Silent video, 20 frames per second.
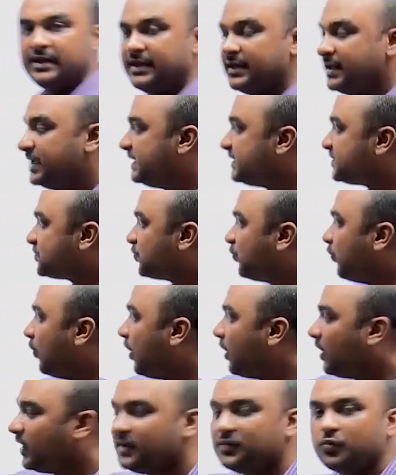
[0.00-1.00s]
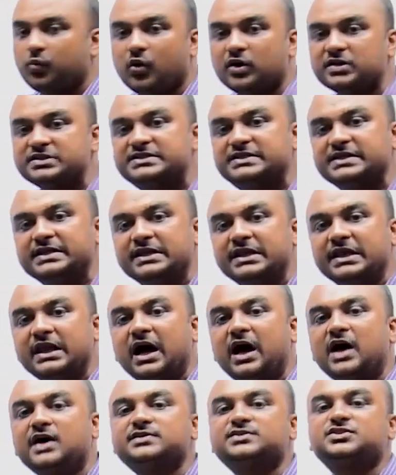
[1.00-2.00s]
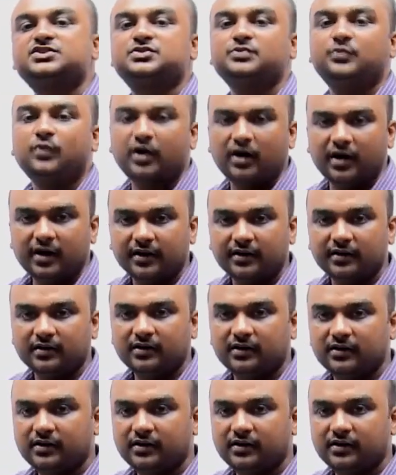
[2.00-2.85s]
His word was the last word.